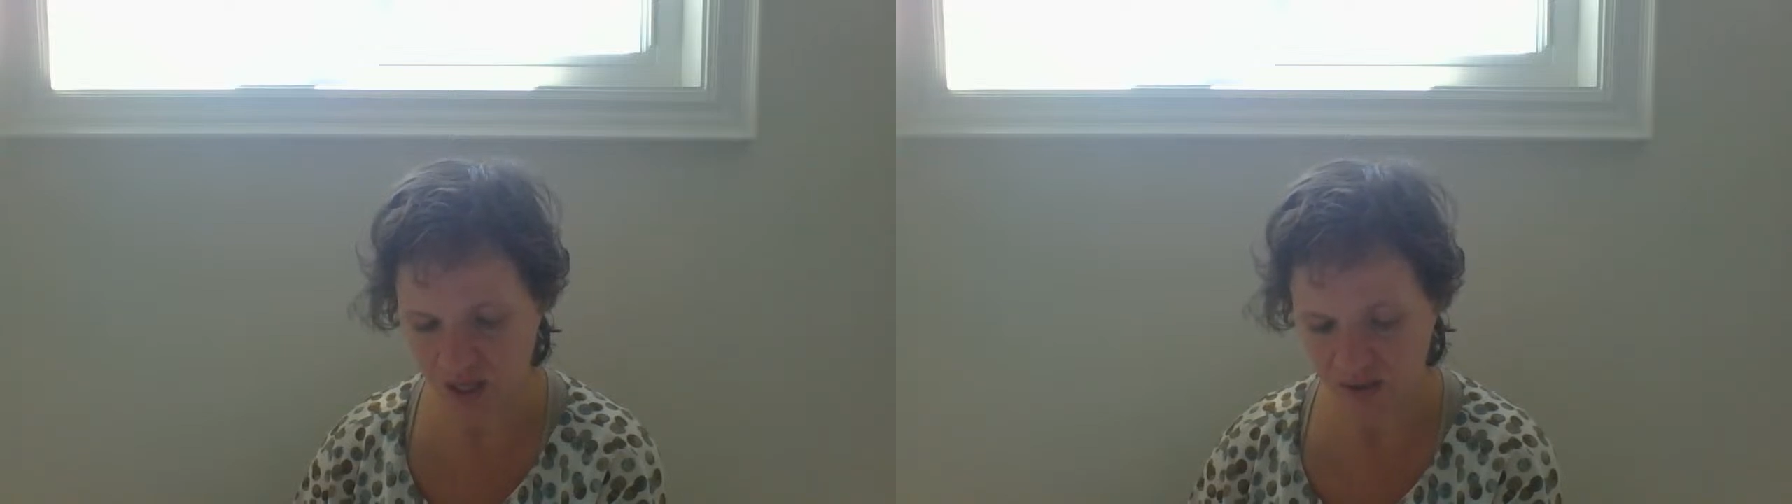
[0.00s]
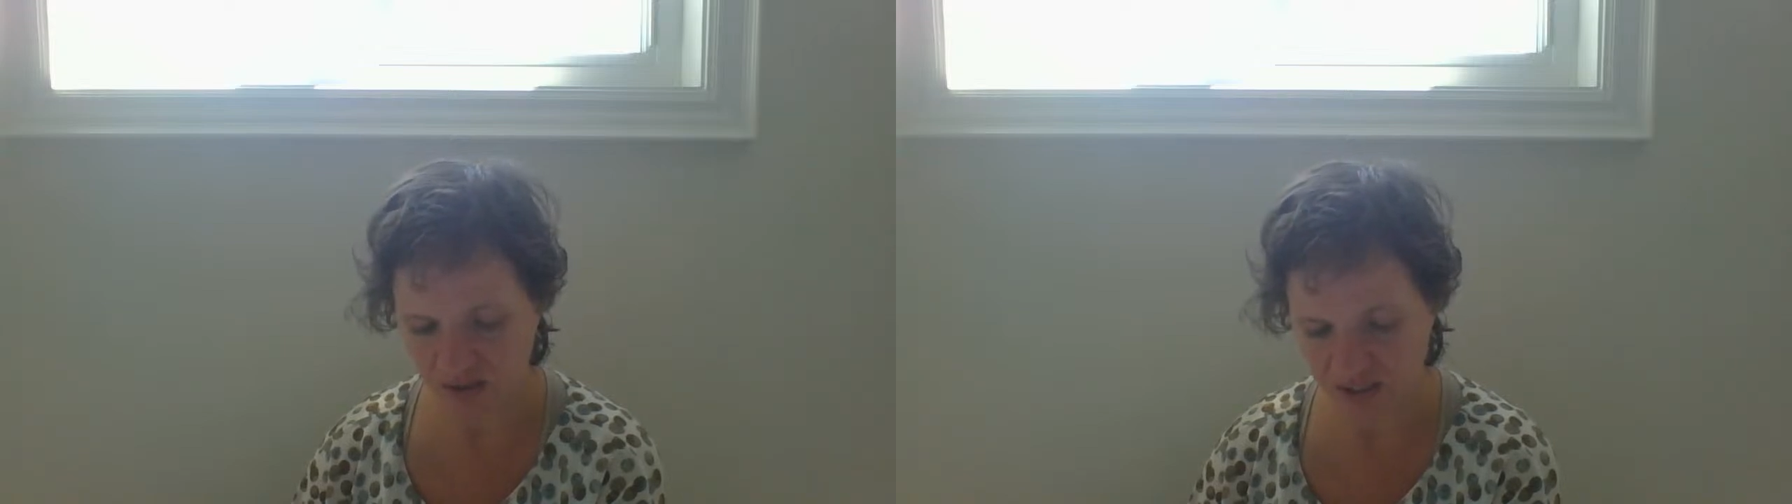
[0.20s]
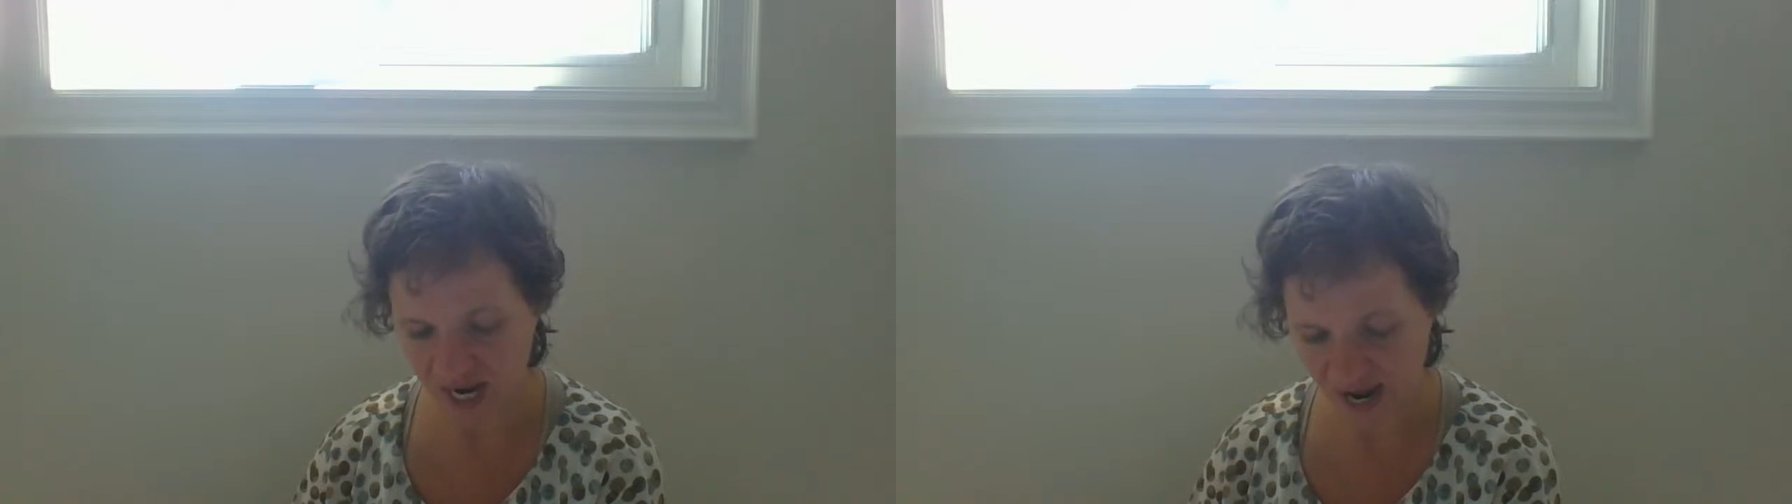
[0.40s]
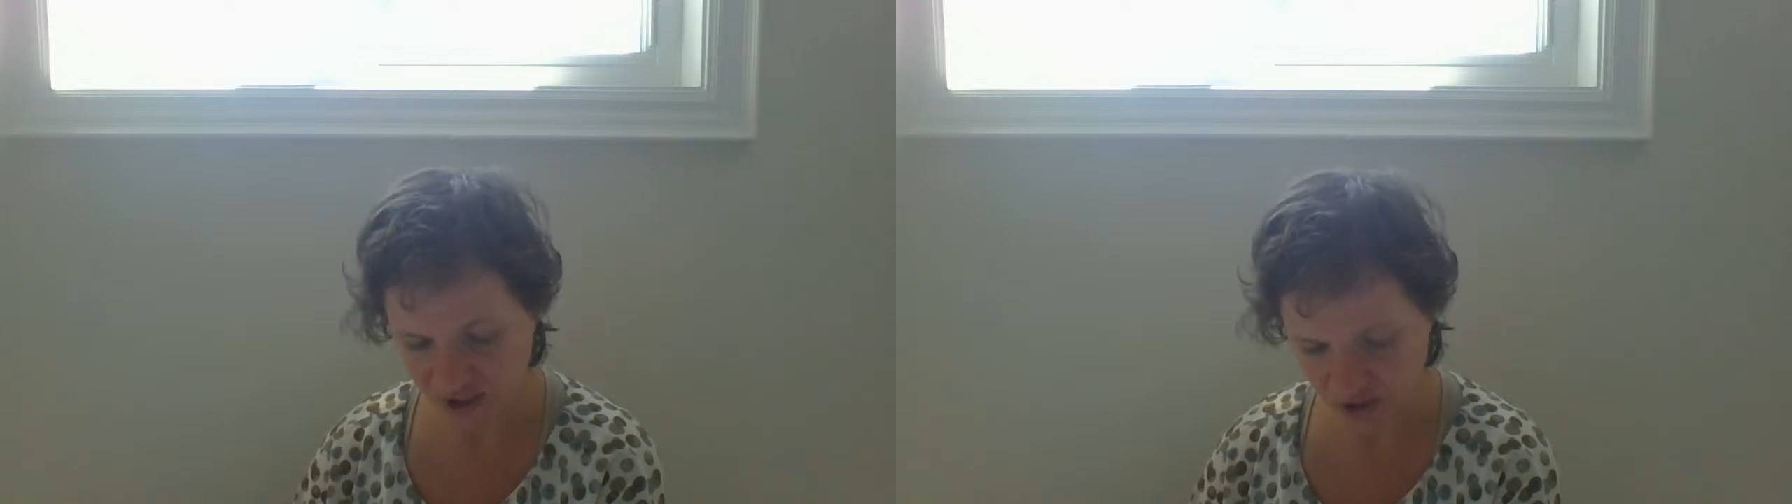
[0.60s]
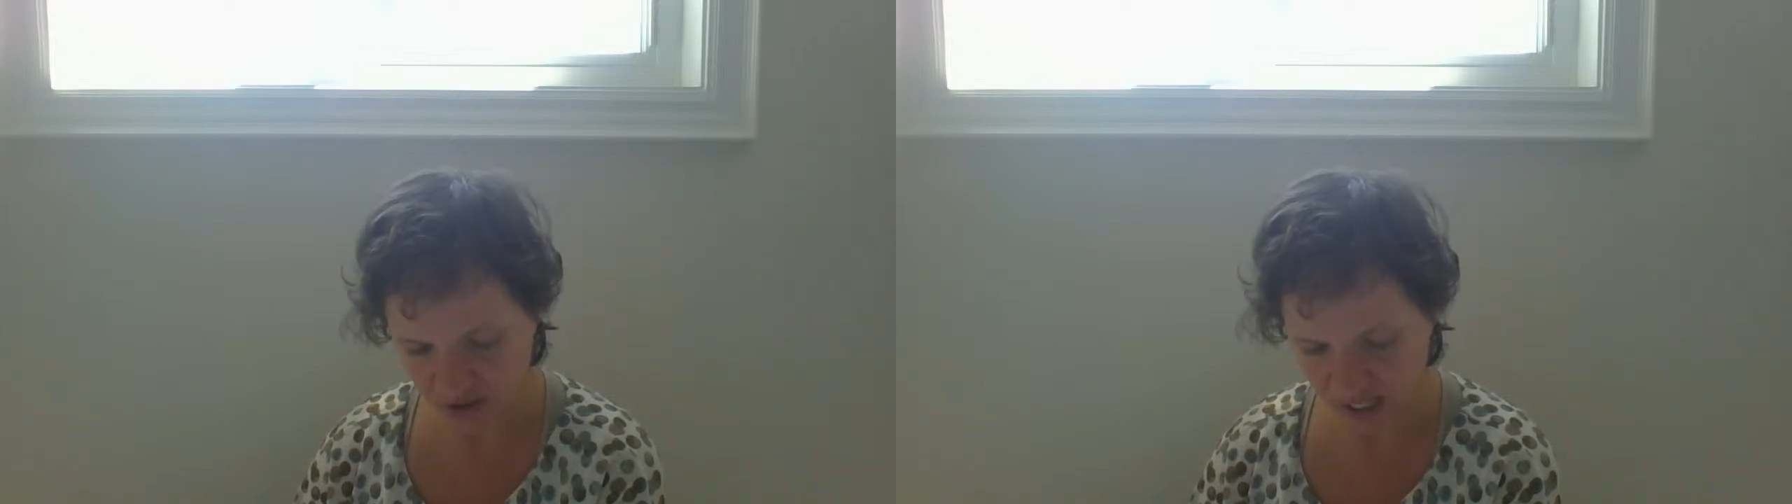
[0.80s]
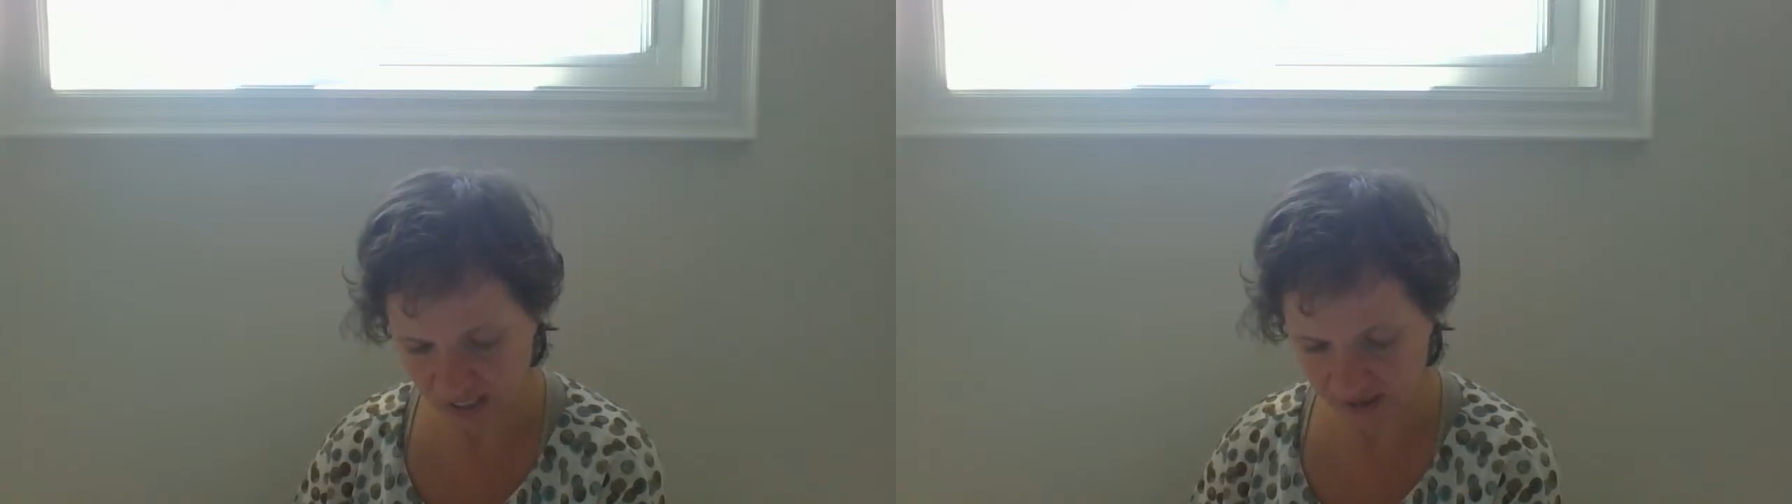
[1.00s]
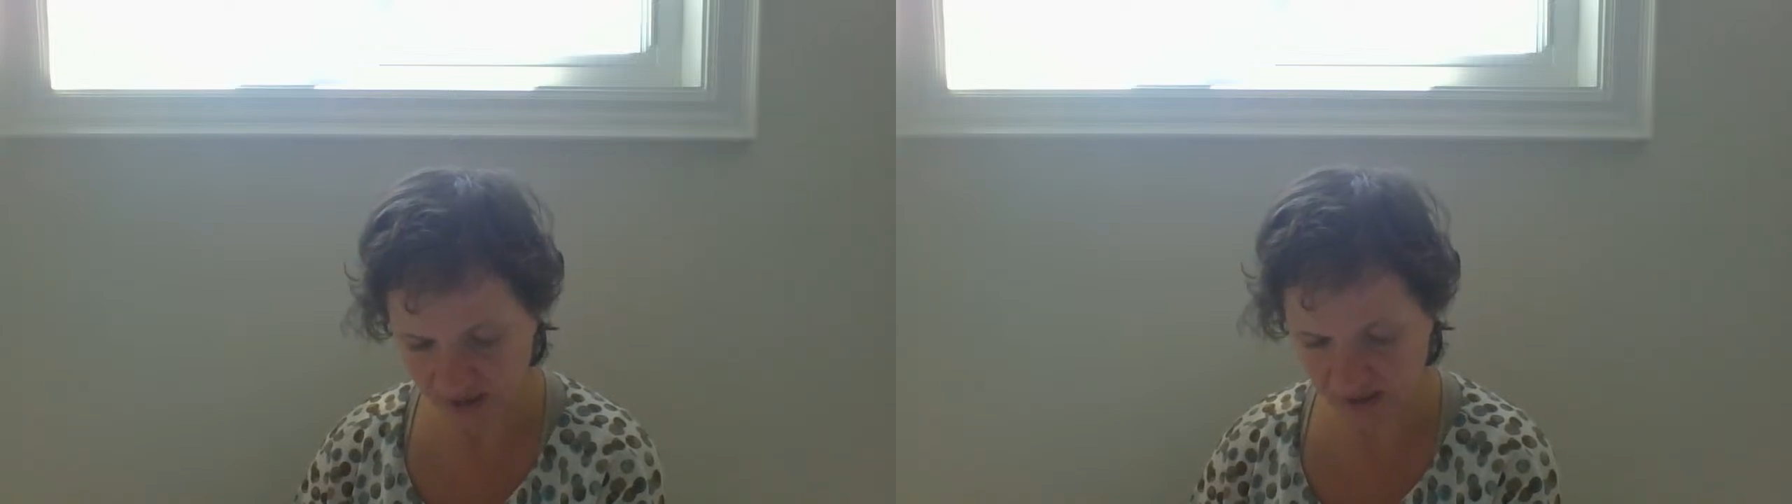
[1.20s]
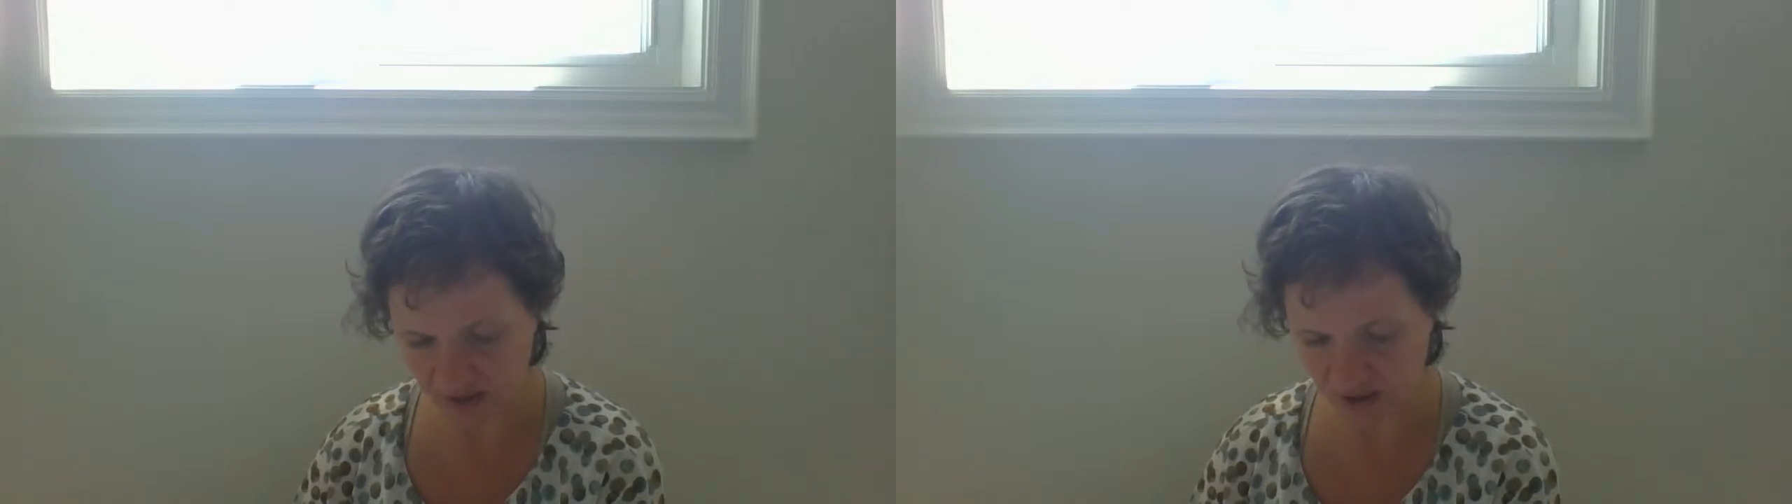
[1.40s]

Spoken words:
The dashed line in the